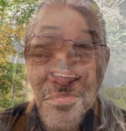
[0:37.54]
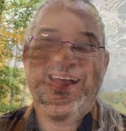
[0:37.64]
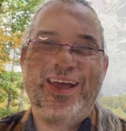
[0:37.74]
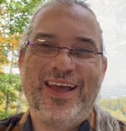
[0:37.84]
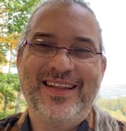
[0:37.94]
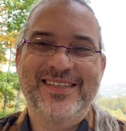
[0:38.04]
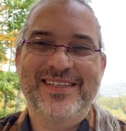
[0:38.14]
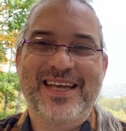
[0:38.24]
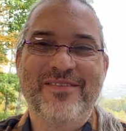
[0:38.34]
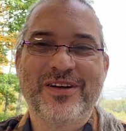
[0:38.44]
Hi, this
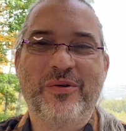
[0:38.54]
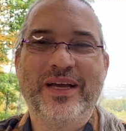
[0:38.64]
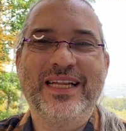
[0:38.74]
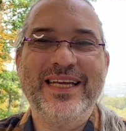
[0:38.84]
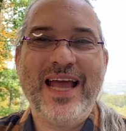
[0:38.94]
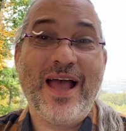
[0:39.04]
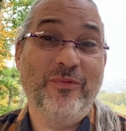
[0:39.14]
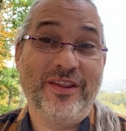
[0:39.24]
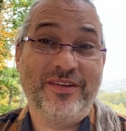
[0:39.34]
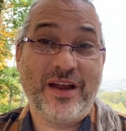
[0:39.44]
is Kevin Quigley
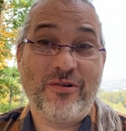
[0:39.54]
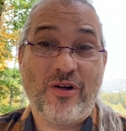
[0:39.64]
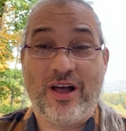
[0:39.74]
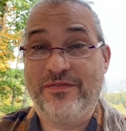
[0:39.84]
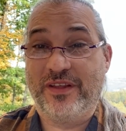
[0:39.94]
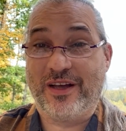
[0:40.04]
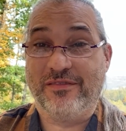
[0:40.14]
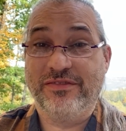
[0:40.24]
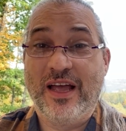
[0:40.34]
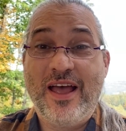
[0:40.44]
with Tarot Off the
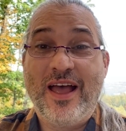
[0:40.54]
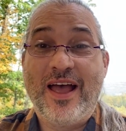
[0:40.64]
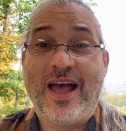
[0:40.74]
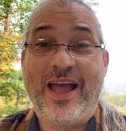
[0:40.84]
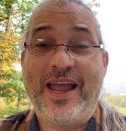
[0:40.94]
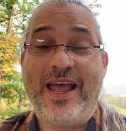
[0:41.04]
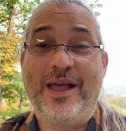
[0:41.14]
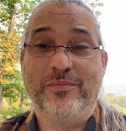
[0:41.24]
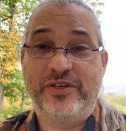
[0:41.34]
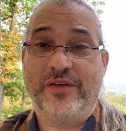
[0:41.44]
Cuff. I
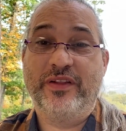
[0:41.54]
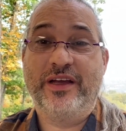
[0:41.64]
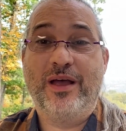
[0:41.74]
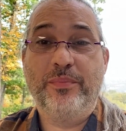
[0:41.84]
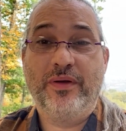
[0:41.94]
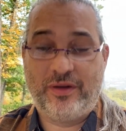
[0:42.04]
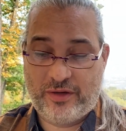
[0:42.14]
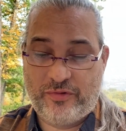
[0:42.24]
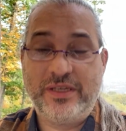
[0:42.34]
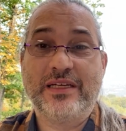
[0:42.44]
am shuffling up
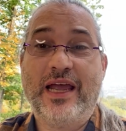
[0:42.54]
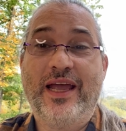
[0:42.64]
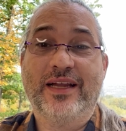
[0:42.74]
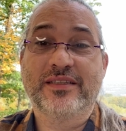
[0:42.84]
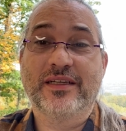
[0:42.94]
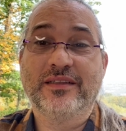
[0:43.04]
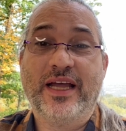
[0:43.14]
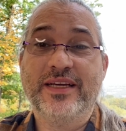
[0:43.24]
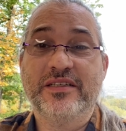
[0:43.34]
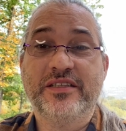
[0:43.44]
Chris Ann's
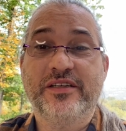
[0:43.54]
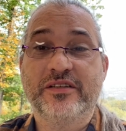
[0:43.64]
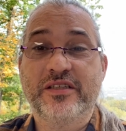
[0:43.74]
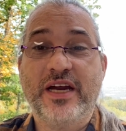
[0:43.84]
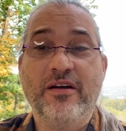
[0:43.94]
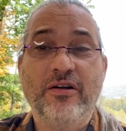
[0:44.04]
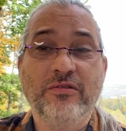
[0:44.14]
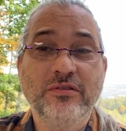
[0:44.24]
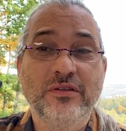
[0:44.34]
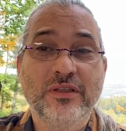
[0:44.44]
Light Seer's
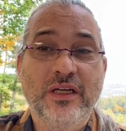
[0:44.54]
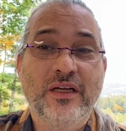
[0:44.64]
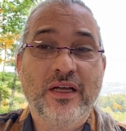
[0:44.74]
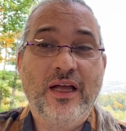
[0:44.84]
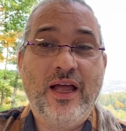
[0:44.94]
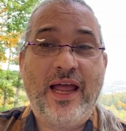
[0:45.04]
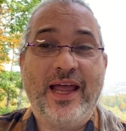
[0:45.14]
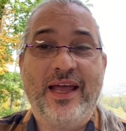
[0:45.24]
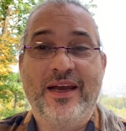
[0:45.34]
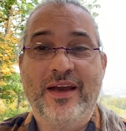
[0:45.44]
Tarot,
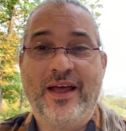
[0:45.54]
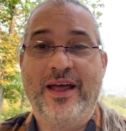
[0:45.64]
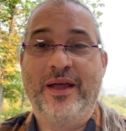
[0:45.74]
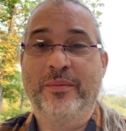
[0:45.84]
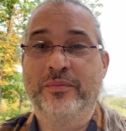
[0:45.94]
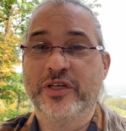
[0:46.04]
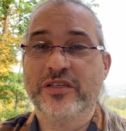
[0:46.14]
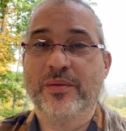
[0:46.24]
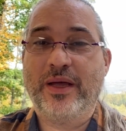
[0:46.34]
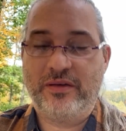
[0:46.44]
and I'm
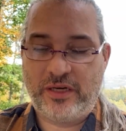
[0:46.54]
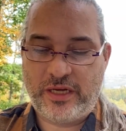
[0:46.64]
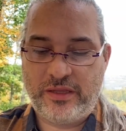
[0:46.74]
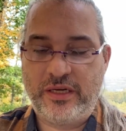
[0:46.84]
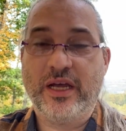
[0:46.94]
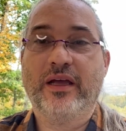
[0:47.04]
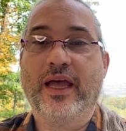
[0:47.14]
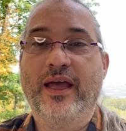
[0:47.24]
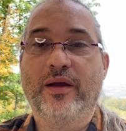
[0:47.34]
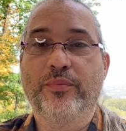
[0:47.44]
just about to cut the deck
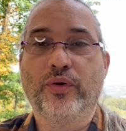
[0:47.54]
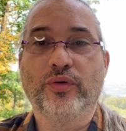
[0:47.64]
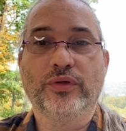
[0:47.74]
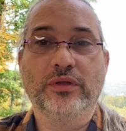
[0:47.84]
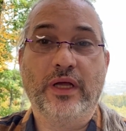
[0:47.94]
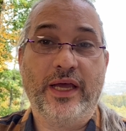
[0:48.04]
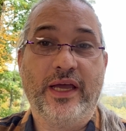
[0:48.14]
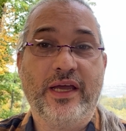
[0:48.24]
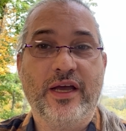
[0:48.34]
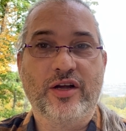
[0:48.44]
and pull
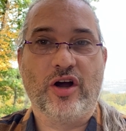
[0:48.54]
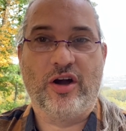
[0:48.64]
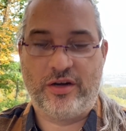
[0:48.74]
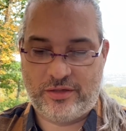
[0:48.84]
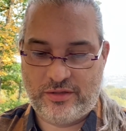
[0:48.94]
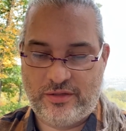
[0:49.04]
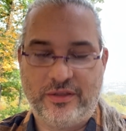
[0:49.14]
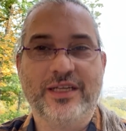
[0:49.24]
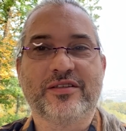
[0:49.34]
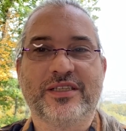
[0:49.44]
a card.
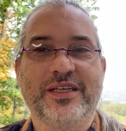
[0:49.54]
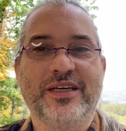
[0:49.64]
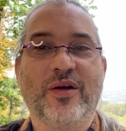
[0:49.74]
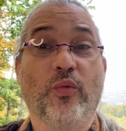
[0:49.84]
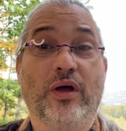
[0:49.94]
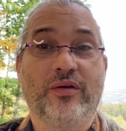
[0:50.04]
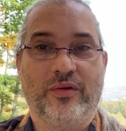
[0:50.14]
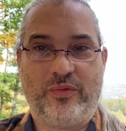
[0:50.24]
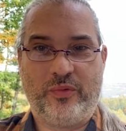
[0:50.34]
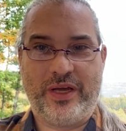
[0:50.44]
Let's see what
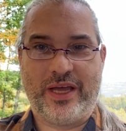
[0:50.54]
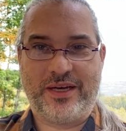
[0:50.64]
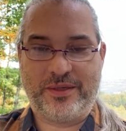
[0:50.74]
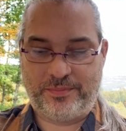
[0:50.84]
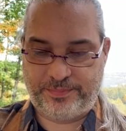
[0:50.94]
we get.